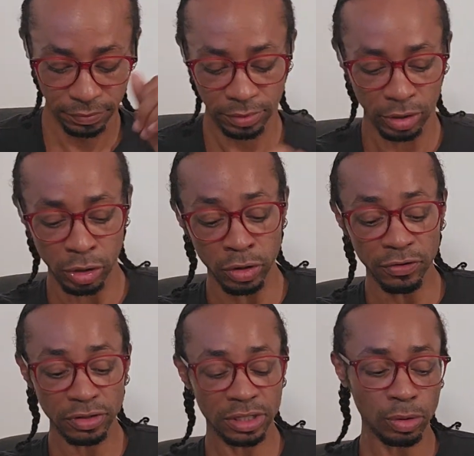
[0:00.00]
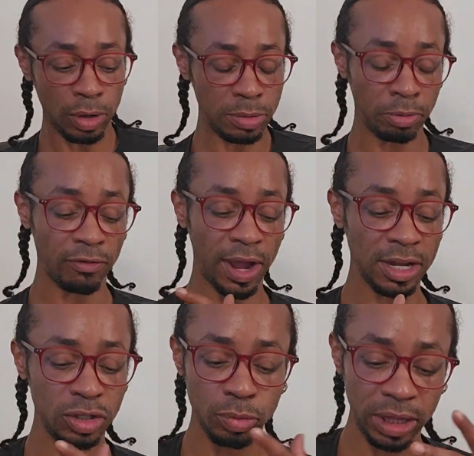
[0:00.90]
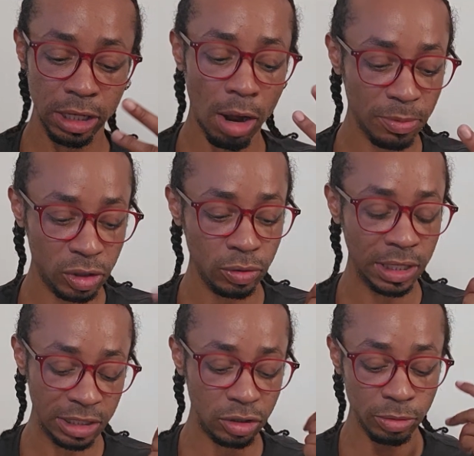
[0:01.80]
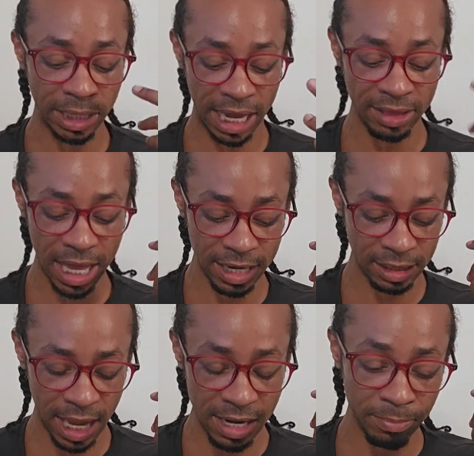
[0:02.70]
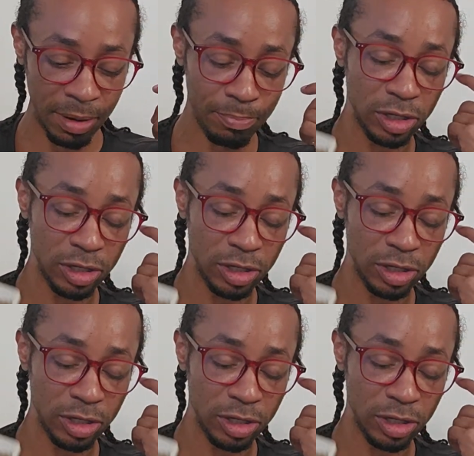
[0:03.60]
the universe is going to provide you with the opportunities to gain that enlightenment, but